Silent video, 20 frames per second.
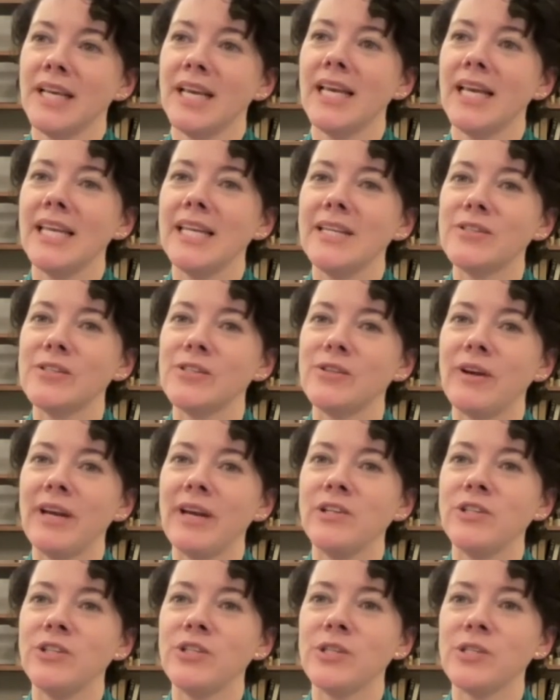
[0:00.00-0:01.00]
It is
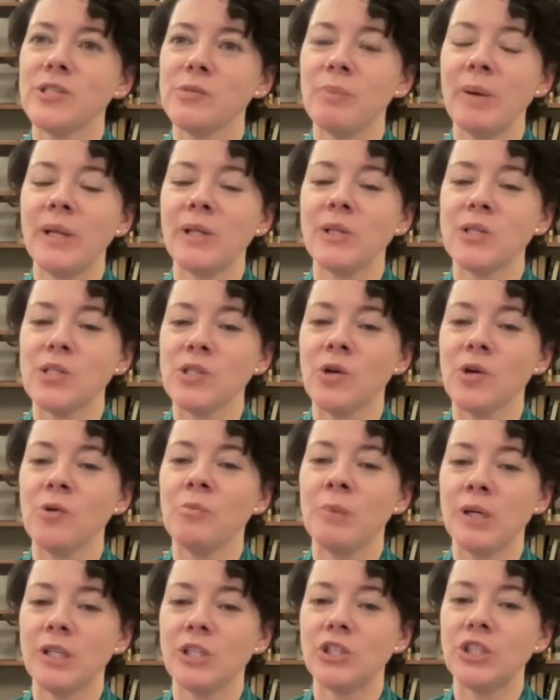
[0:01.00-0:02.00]
strange to spend so
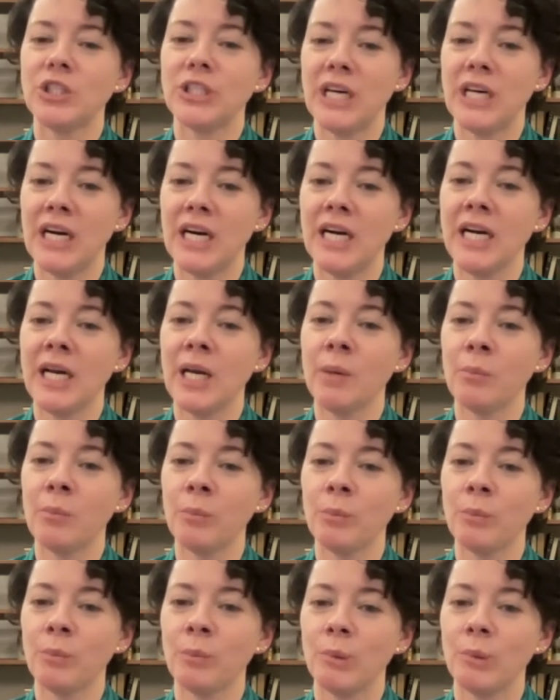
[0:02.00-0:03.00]
much
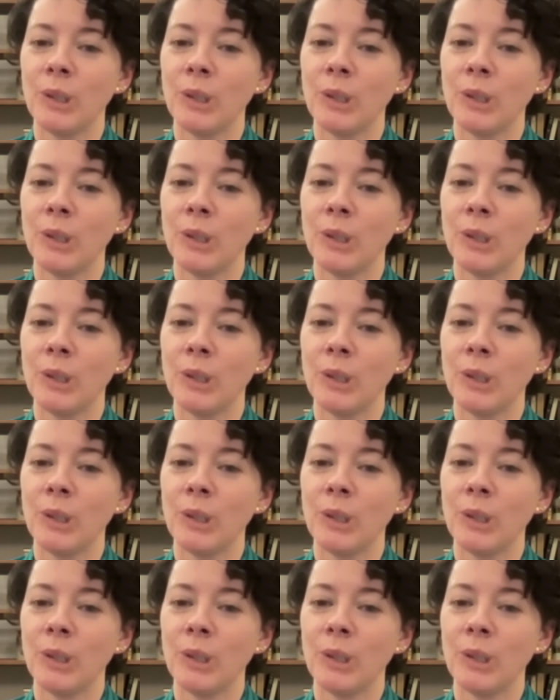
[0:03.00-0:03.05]
time